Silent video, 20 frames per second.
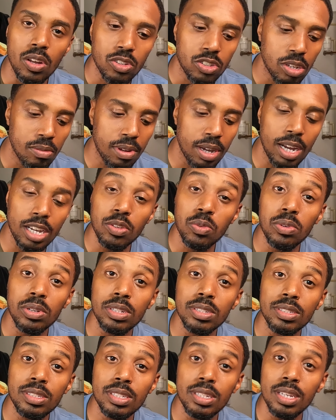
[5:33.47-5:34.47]
Some guys
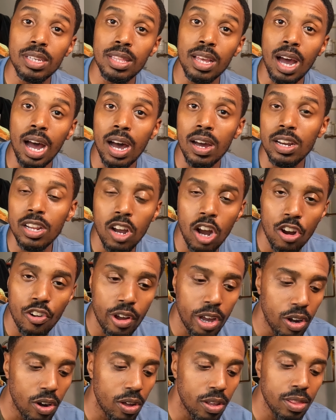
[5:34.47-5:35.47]
want to see the Audi
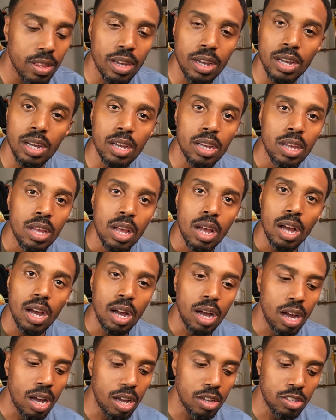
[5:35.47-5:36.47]
R8 on there.
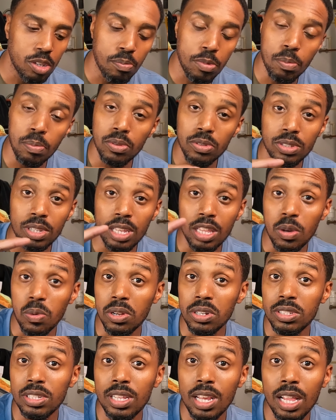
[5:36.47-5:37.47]
Some people say they
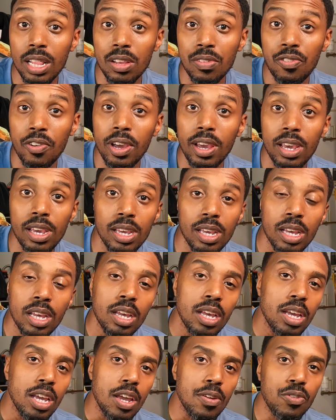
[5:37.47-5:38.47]
want to see the LFA.
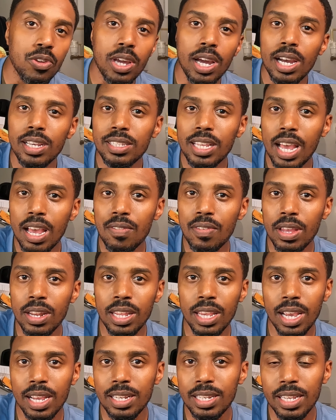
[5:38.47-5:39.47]
If you guys have
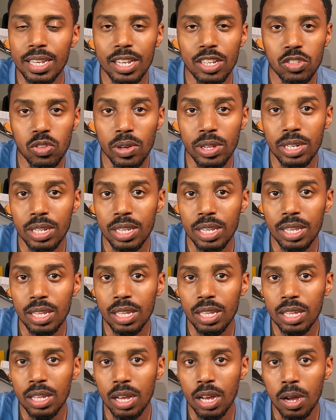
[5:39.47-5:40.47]
any ideas or
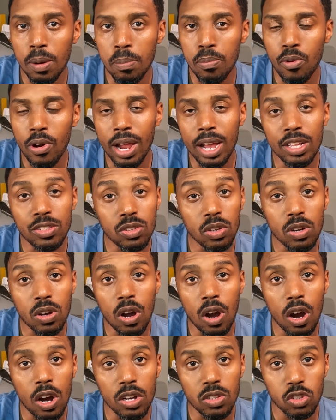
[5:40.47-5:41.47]
any brands or
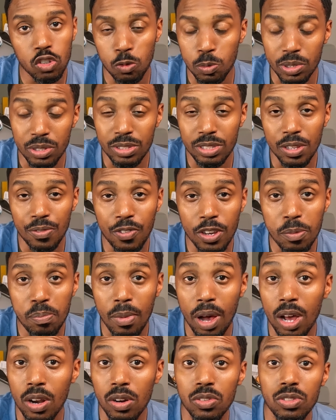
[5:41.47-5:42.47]
cars or specific
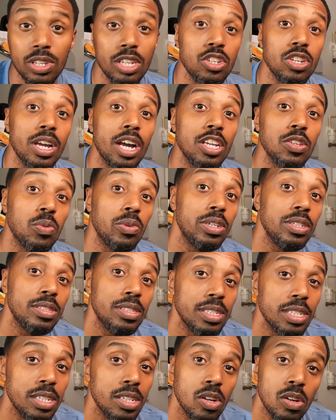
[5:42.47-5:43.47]
models that you guys want to
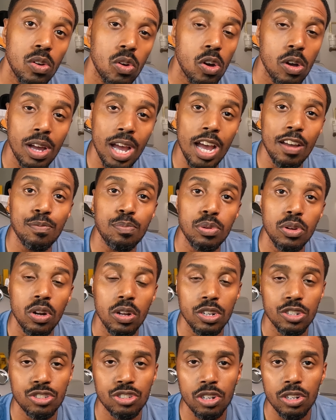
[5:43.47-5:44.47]
see or have put
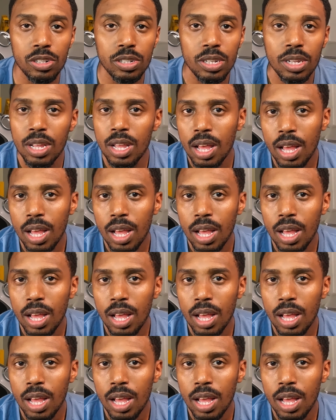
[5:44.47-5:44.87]
on a shirt,